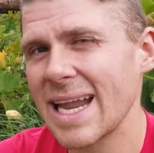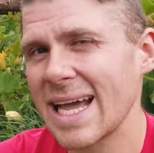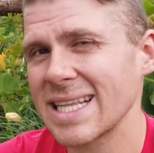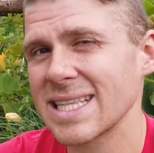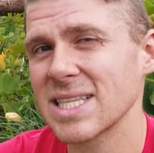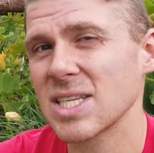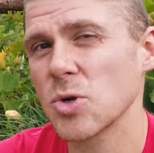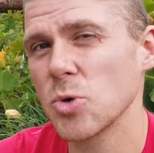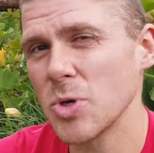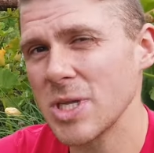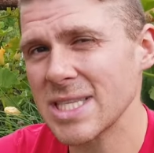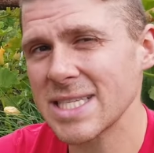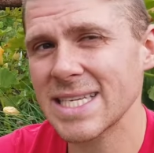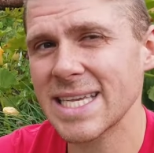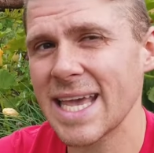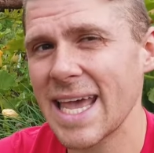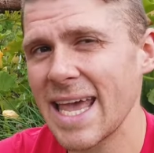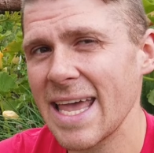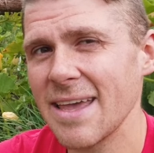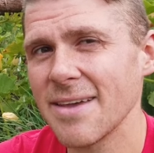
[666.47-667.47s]

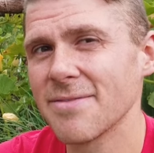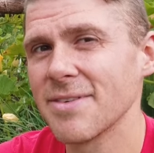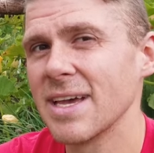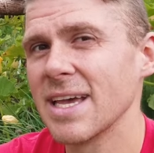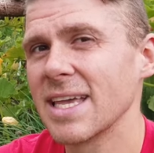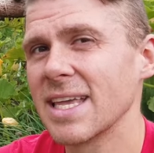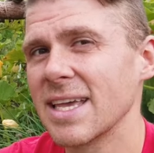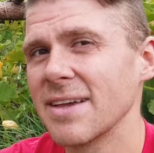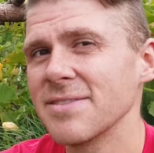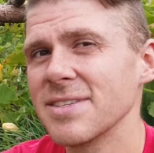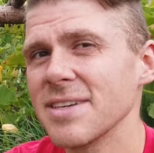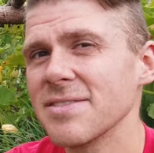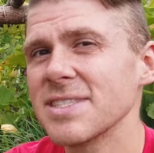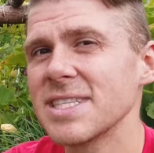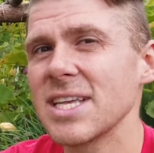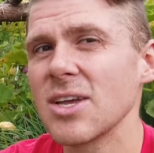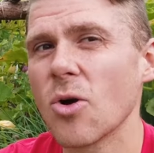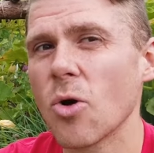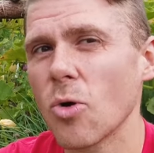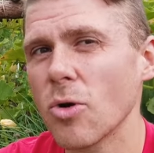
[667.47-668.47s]
Naquitz cave gives us
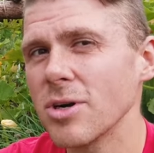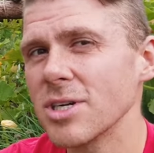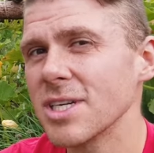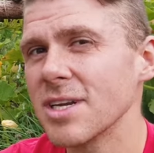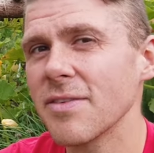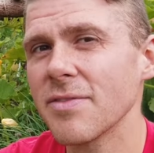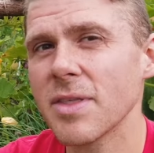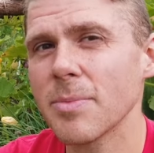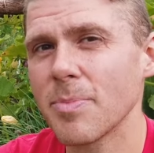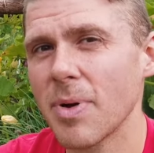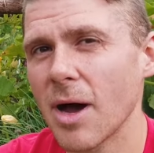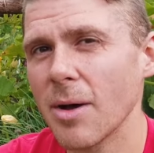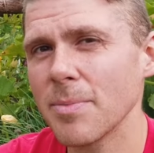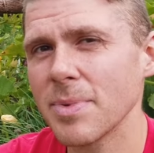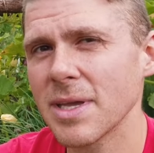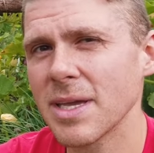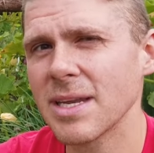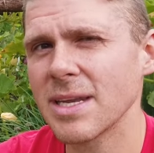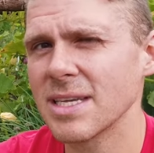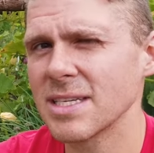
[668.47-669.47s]
the origin of the
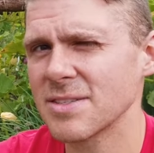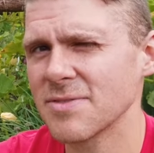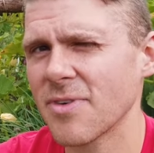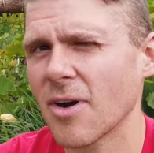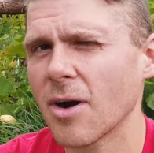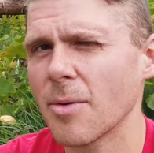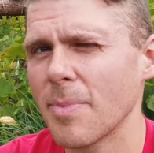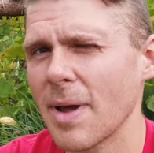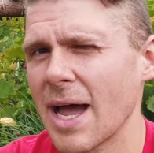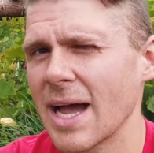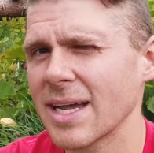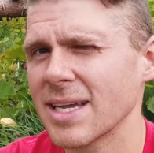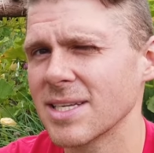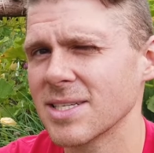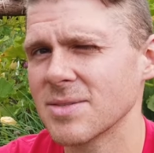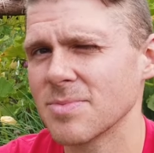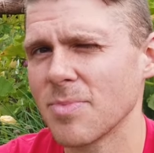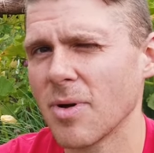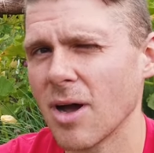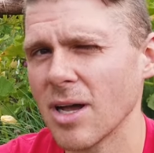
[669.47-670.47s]
pumpkin as far back
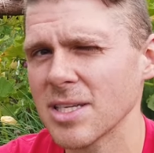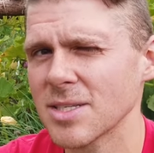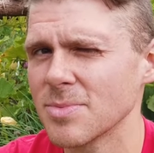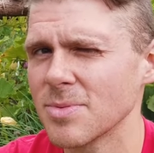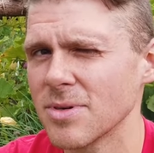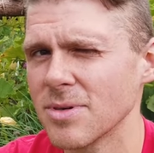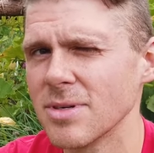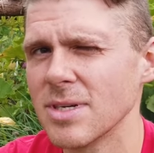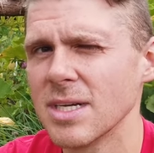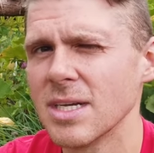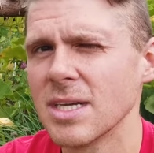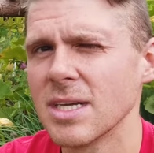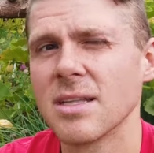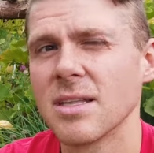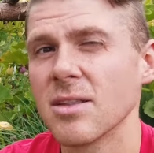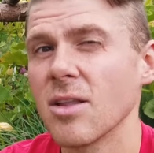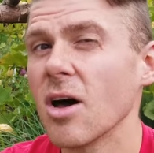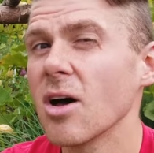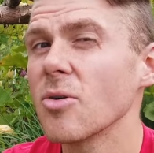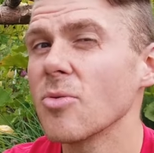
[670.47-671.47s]
as possible,
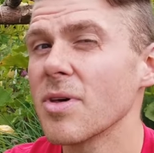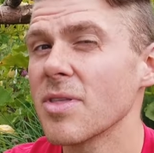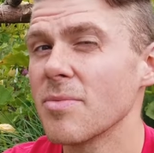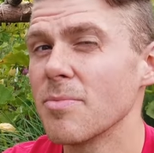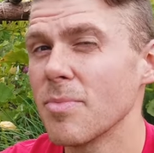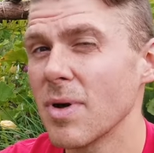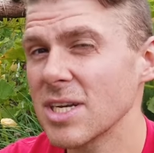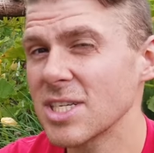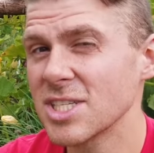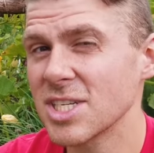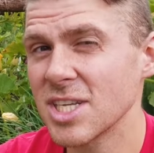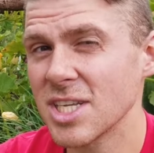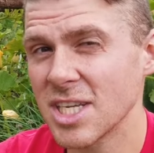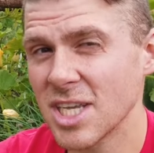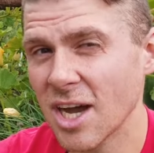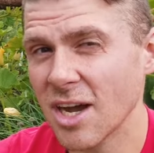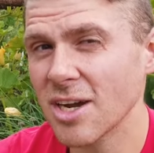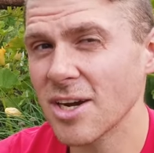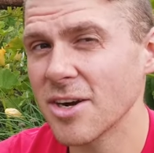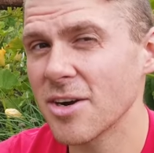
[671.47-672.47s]
along with much
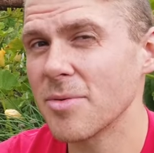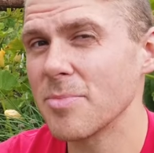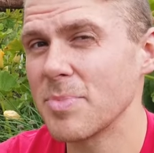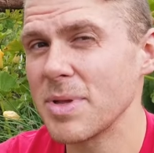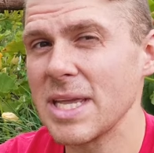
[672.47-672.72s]
younger